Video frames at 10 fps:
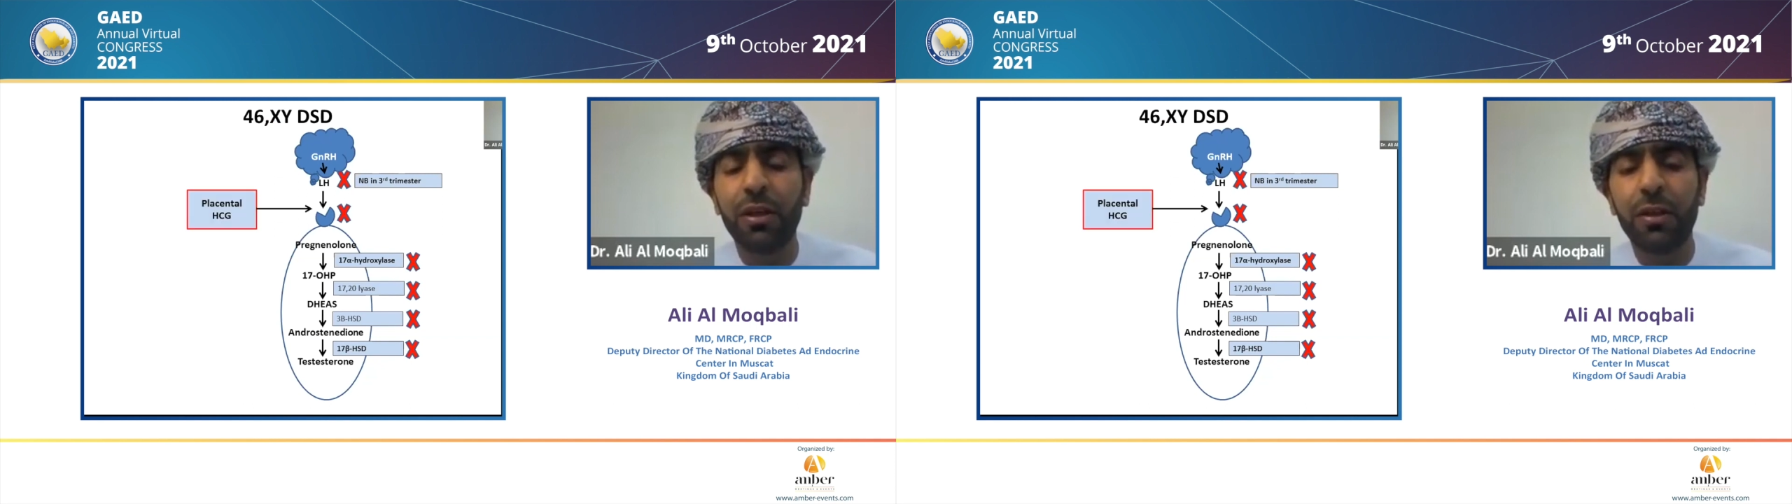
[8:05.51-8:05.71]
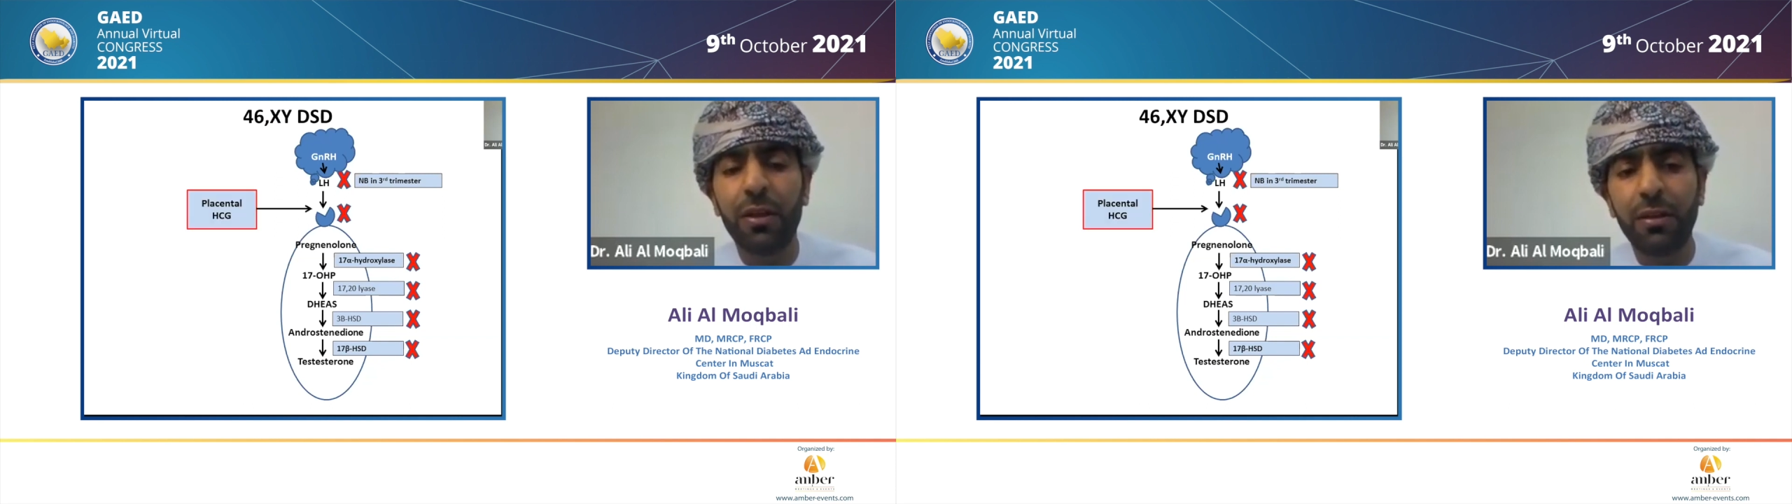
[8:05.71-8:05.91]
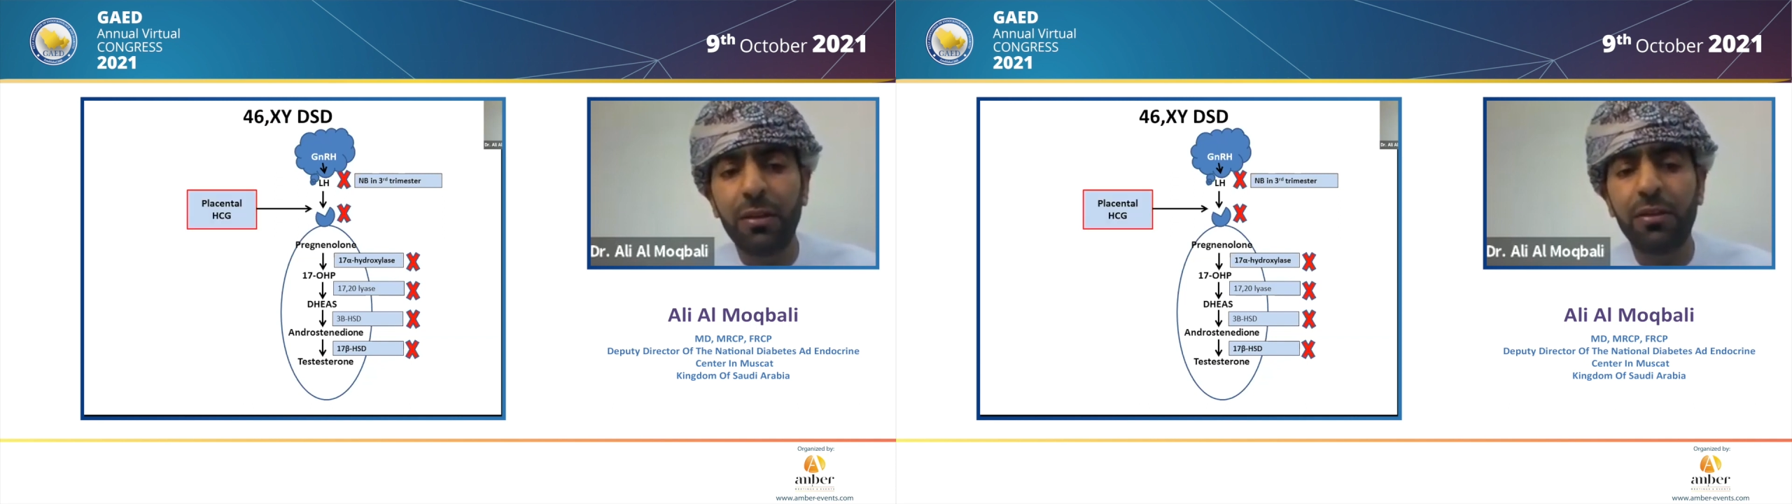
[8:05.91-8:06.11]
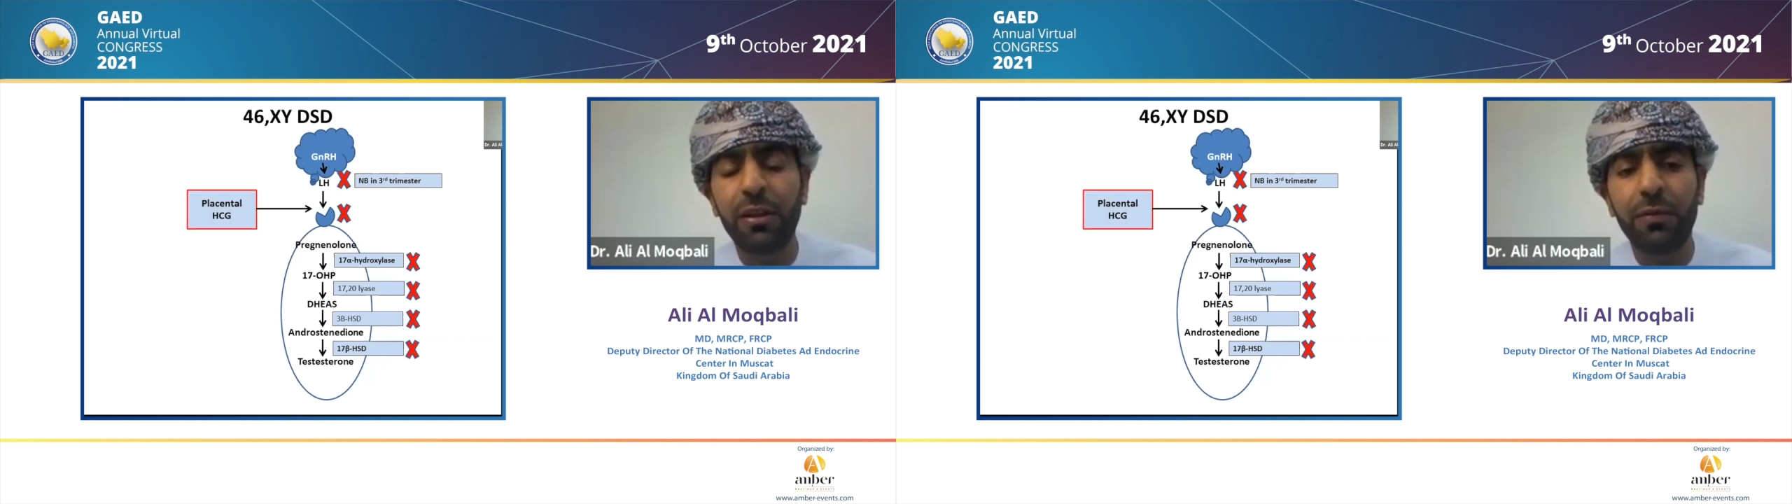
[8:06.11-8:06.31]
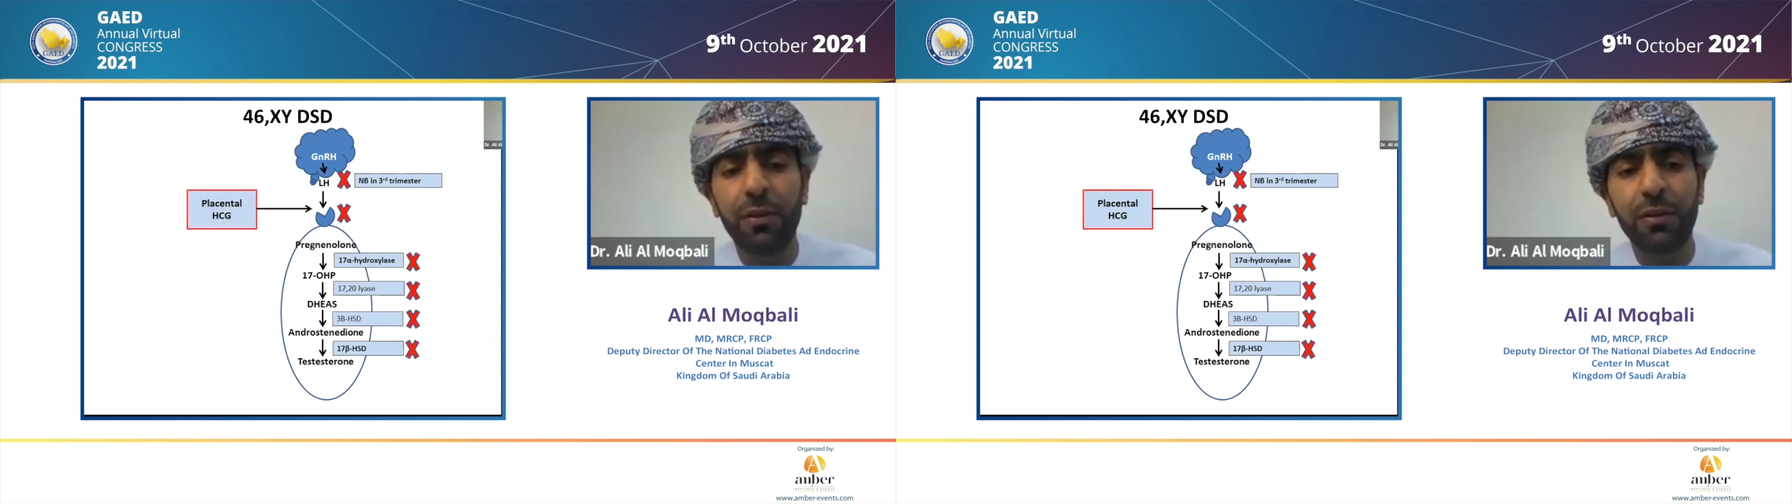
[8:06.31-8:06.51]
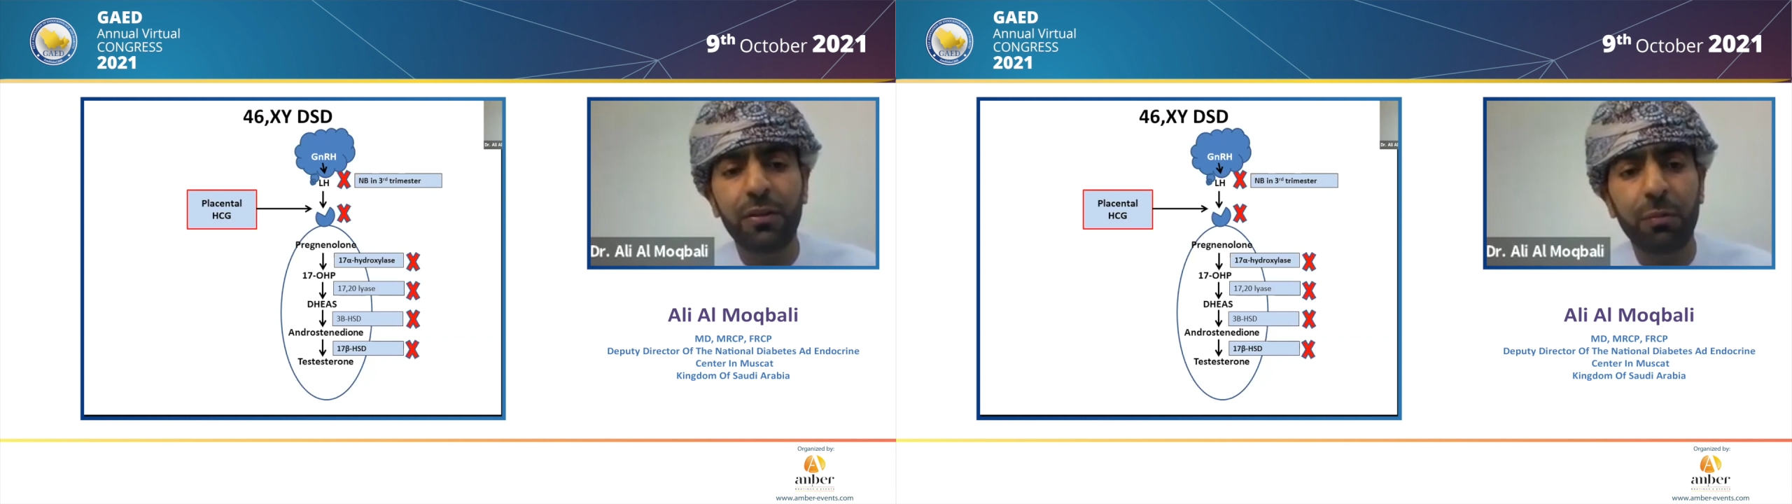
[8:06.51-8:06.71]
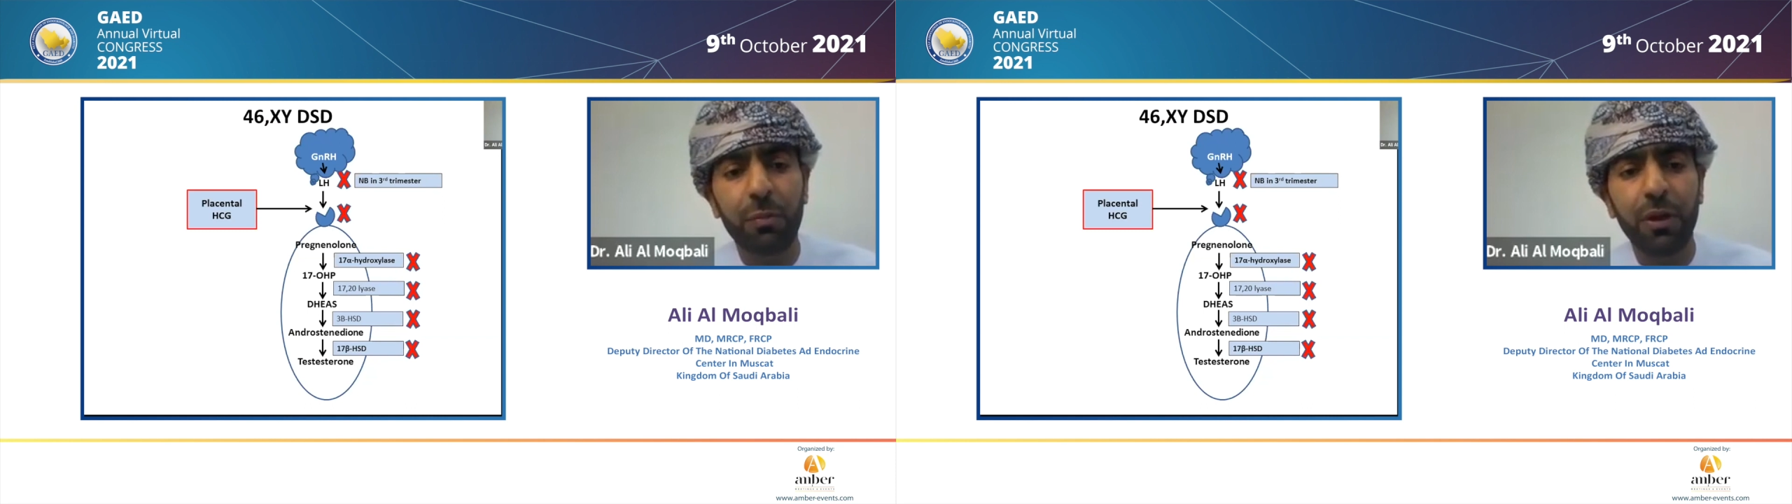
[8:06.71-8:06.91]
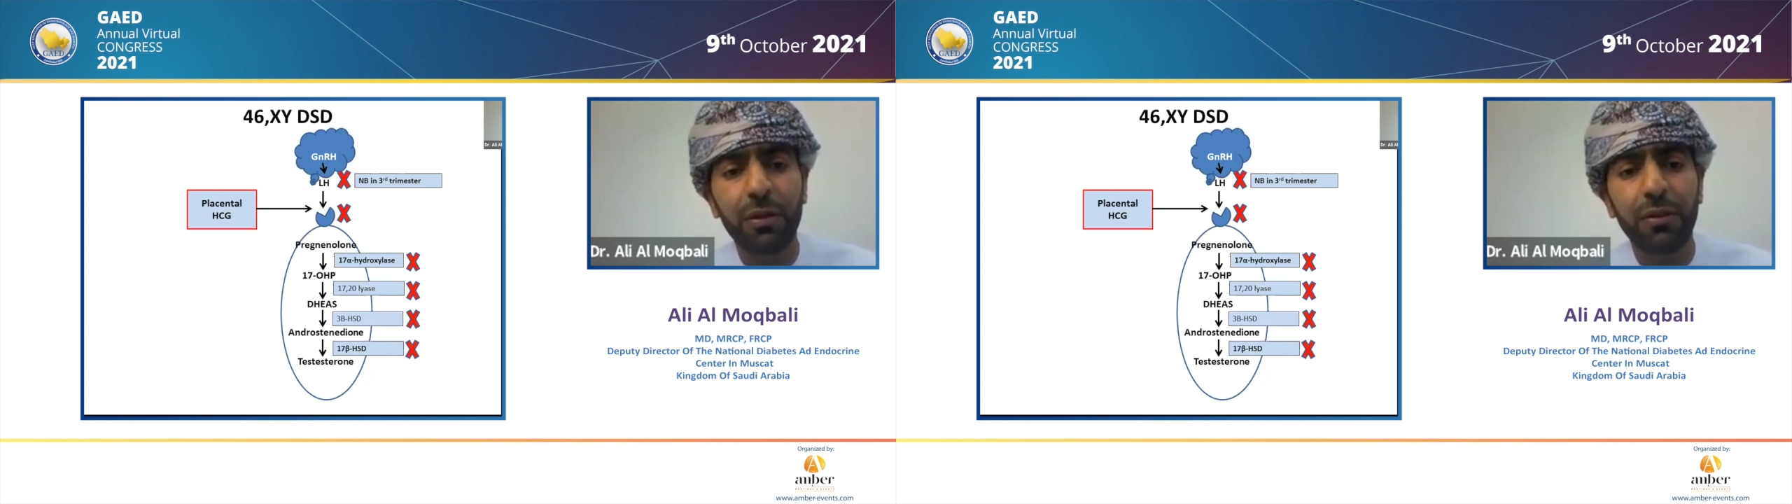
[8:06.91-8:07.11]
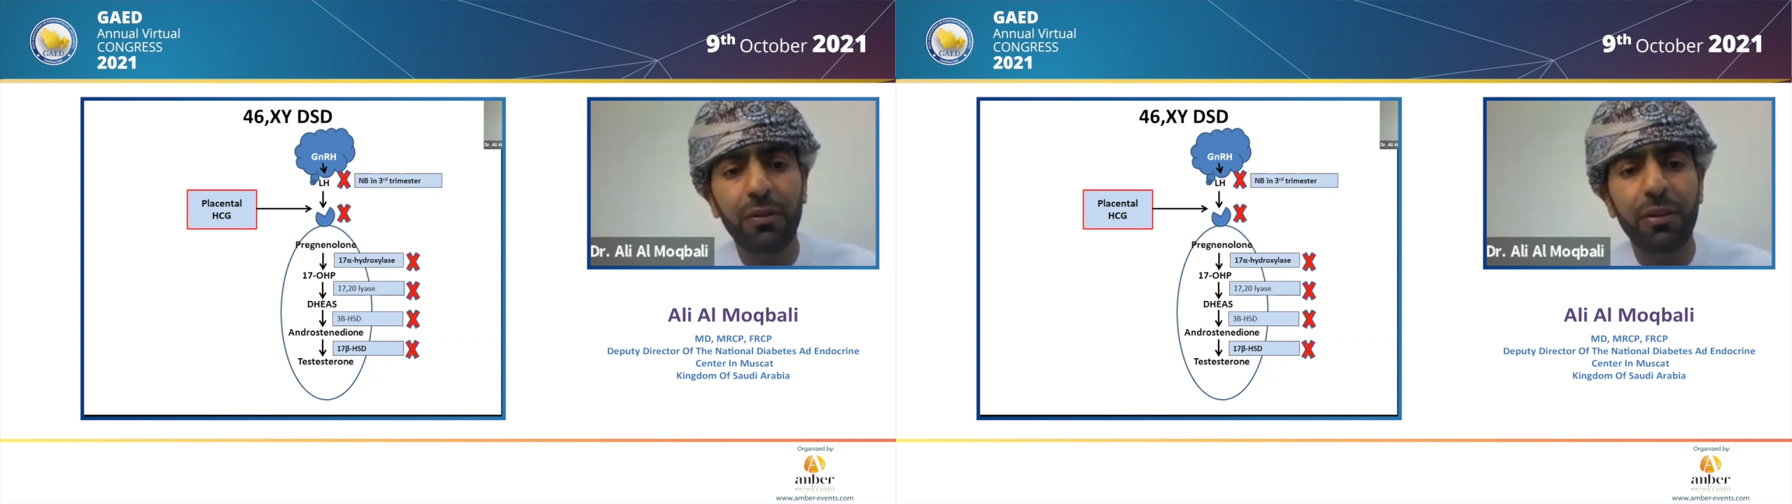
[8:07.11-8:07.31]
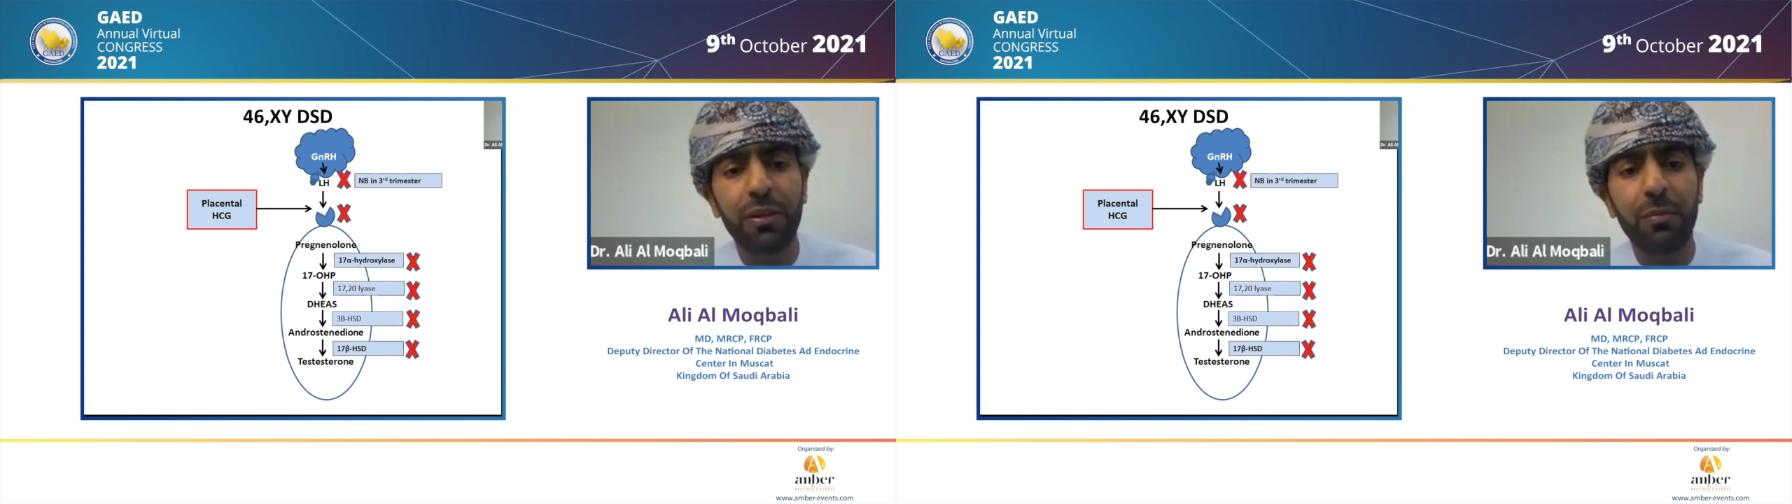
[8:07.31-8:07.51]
in the initial phase of pregnancy